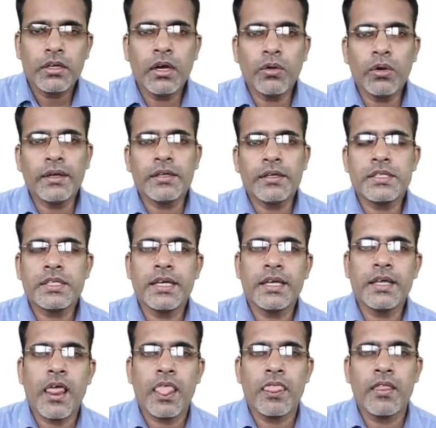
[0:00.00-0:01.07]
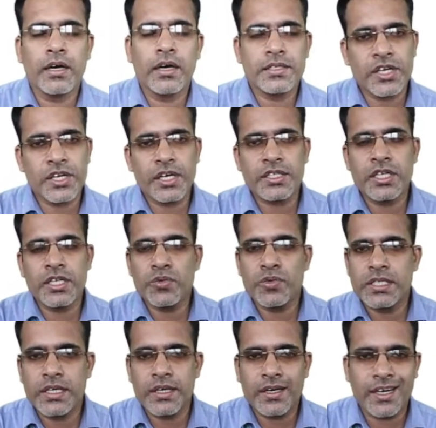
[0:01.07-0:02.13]
Now let us see the structures
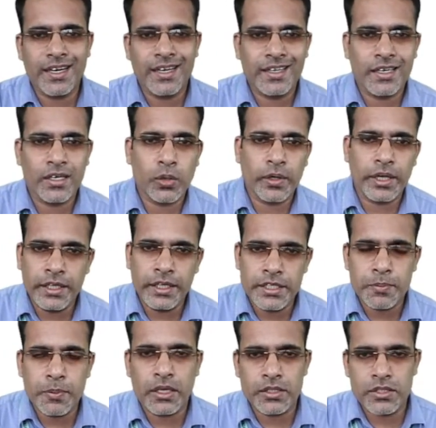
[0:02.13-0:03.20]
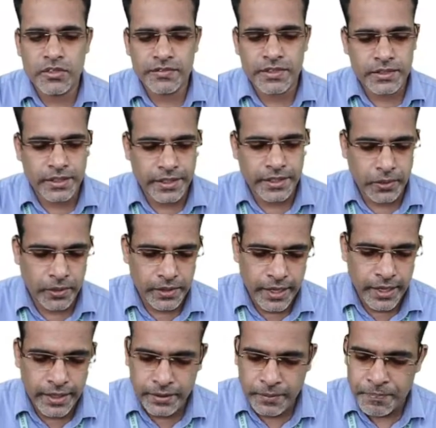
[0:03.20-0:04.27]
which are related to each parts of the thyroid
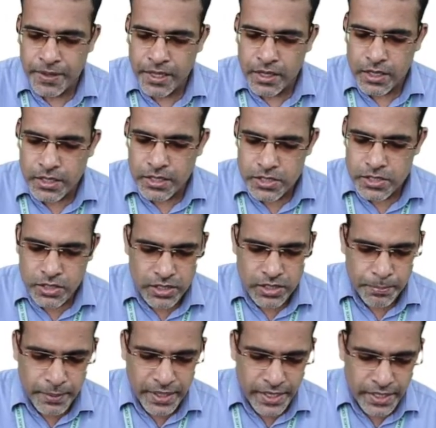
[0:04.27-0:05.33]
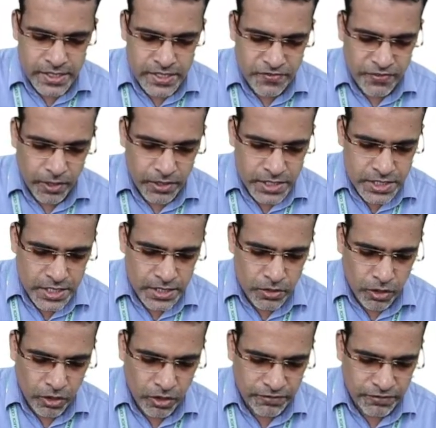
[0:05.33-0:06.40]
gland. So the base portion
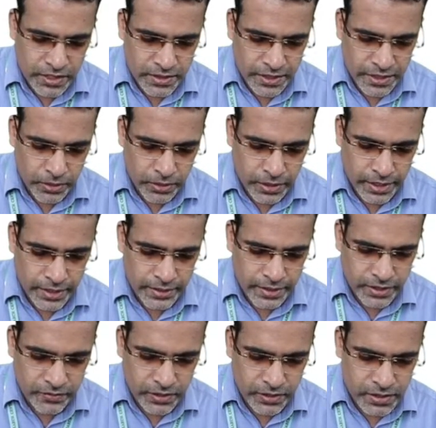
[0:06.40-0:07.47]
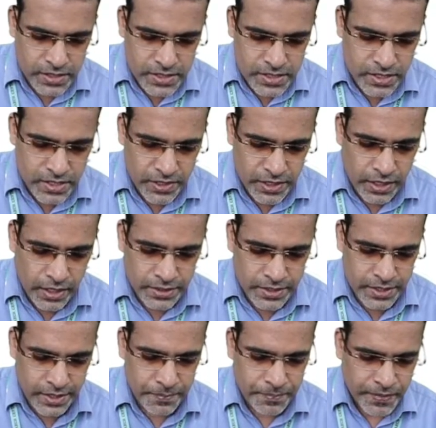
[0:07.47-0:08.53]
of the thyroid gland that will receive an
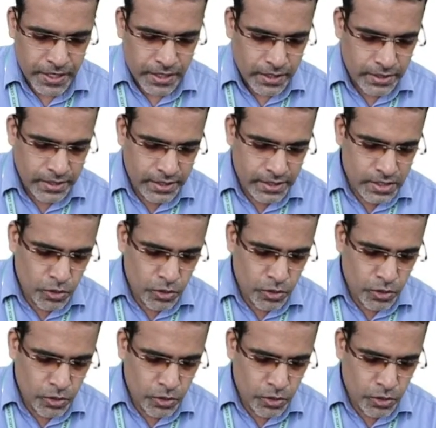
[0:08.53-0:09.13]
artery that